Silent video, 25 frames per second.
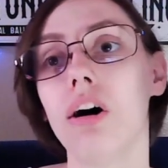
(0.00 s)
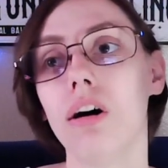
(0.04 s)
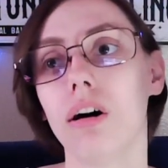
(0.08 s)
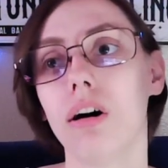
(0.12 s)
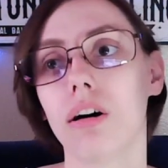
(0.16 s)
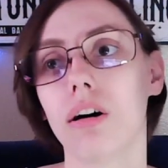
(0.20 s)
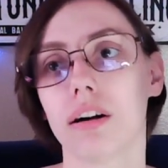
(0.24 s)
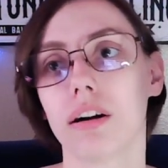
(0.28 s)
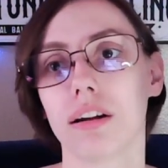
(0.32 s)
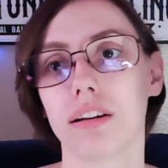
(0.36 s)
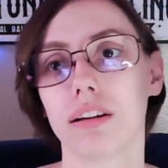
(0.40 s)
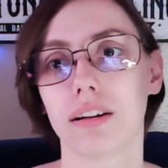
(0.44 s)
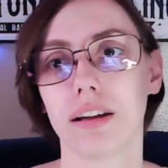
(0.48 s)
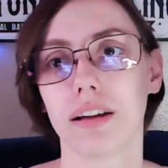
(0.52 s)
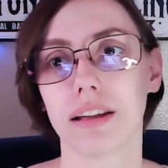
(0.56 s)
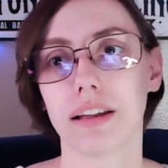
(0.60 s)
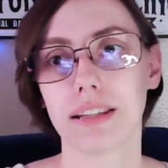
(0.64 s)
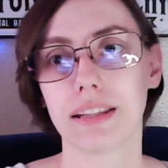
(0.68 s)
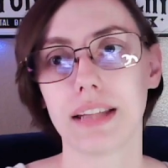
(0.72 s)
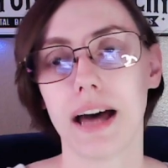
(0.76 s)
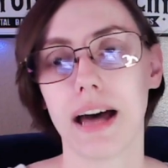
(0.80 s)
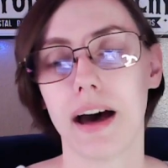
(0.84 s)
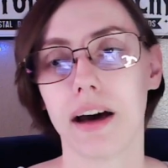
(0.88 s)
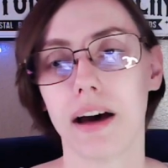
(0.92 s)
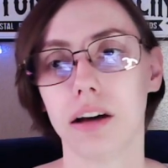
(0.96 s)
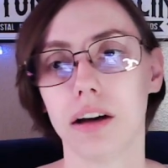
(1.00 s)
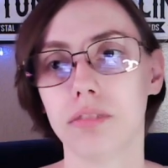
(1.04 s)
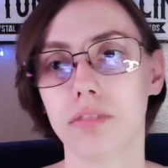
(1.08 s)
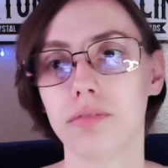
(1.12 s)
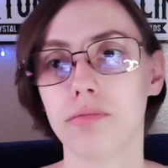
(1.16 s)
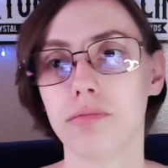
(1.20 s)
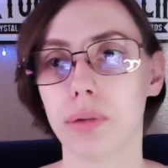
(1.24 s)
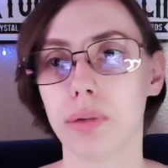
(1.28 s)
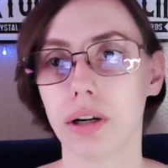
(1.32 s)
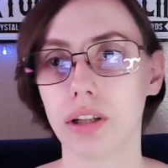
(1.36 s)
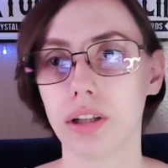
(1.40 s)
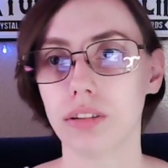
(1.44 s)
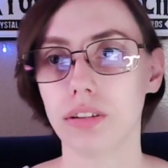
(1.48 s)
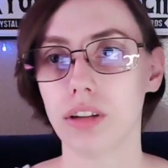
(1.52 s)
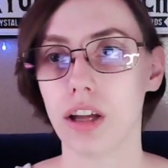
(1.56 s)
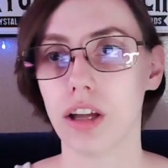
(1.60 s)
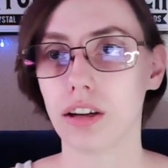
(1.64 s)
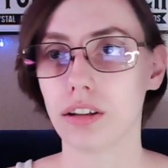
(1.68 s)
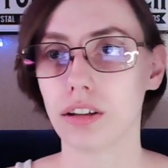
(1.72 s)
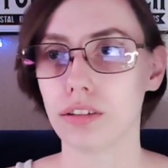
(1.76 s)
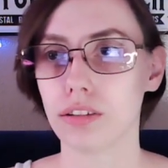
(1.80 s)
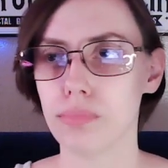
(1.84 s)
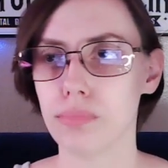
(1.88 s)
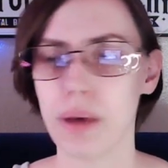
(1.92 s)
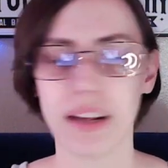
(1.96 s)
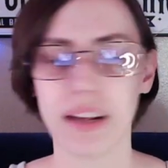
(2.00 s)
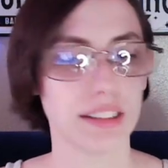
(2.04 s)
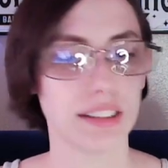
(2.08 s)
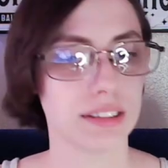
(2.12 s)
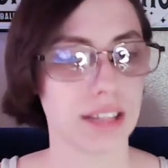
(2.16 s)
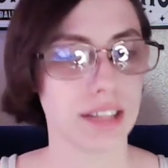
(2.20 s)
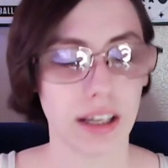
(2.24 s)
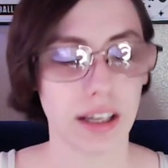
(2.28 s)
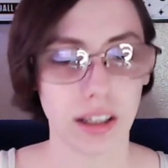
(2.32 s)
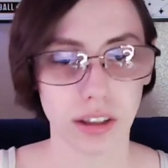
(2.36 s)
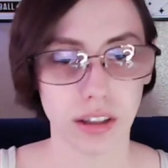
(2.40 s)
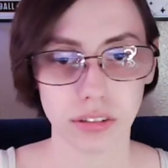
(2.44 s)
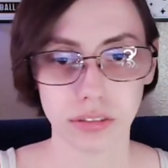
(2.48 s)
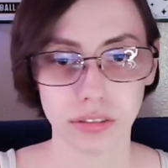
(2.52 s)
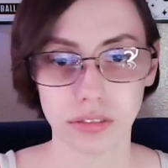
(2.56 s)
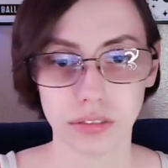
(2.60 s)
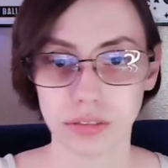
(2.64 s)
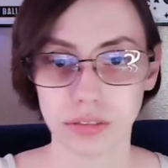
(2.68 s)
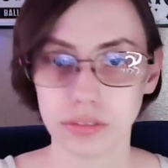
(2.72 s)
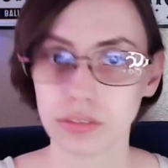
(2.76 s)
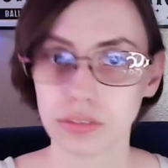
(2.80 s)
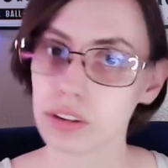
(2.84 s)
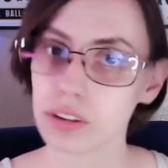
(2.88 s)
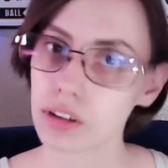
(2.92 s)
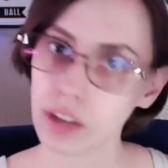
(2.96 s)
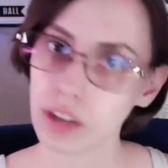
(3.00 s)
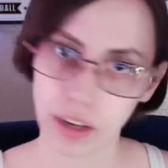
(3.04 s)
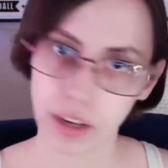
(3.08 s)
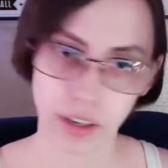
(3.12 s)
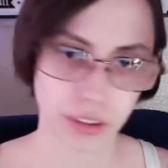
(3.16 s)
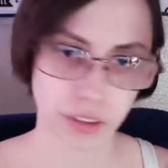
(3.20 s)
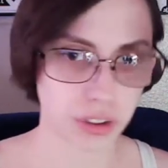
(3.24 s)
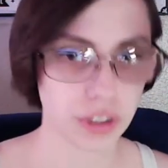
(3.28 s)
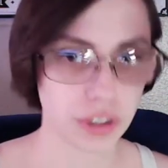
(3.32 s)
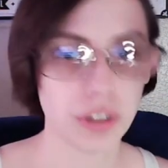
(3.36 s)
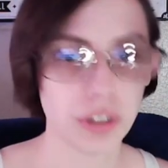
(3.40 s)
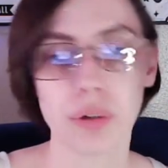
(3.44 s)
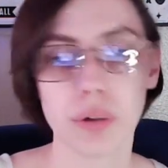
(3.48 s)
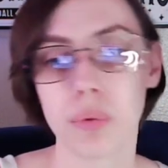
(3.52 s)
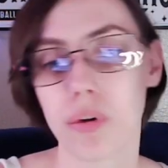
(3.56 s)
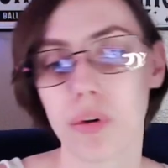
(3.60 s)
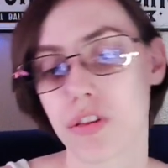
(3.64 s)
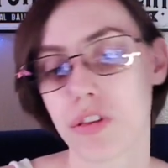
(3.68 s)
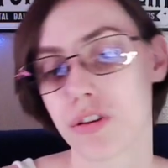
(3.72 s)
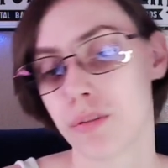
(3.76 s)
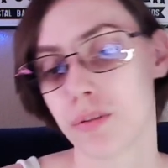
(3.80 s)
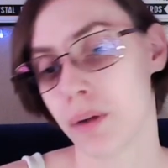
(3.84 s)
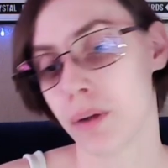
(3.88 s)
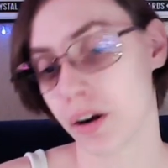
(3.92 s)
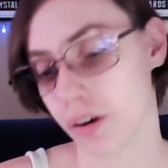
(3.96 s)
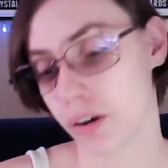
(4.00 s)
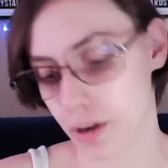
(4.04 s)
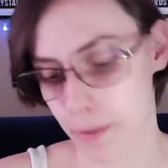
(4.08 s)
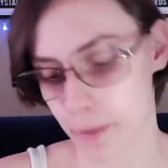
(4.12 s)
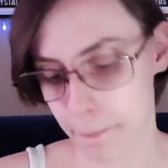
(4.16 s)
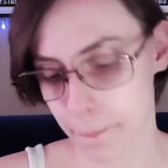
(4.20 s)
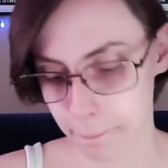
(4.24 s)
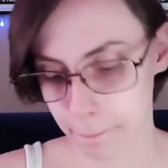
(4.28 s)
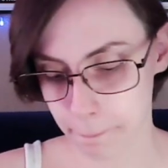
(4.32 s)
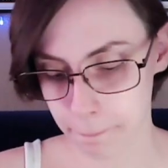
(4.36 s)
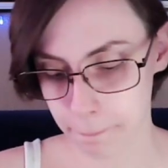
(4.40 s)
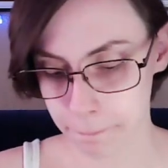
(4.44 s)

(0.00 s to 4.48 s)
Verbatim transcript: or anything like that but like meditate get in tune with spirit